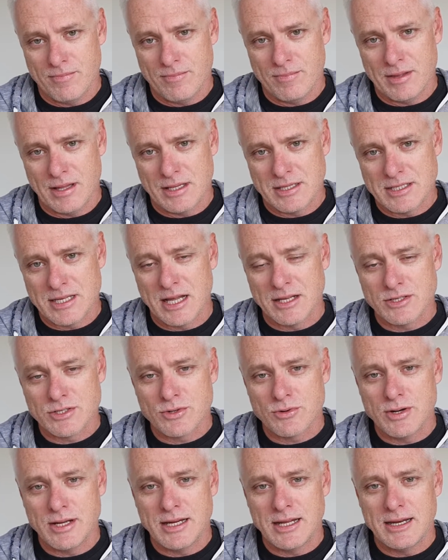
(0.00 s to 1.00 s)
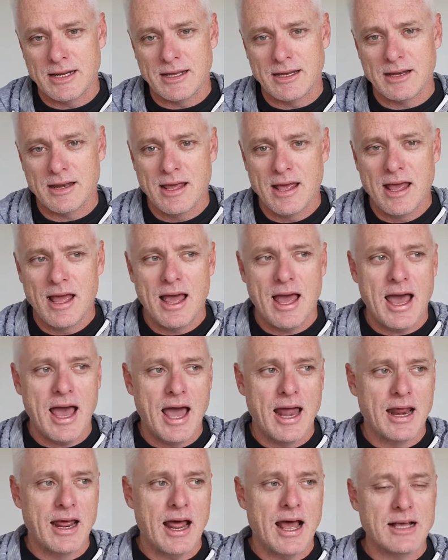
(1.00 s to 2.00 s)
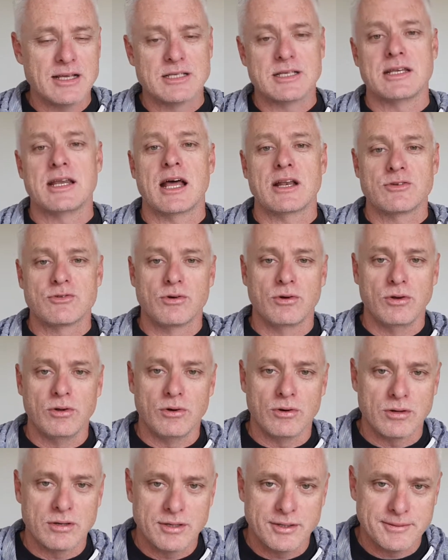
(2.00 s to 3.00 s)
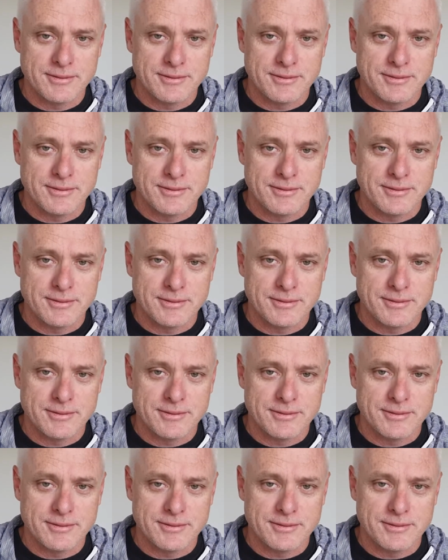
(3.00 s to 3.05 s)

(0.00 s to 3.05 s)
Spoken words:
a sunscreen in it, and it has a natural look.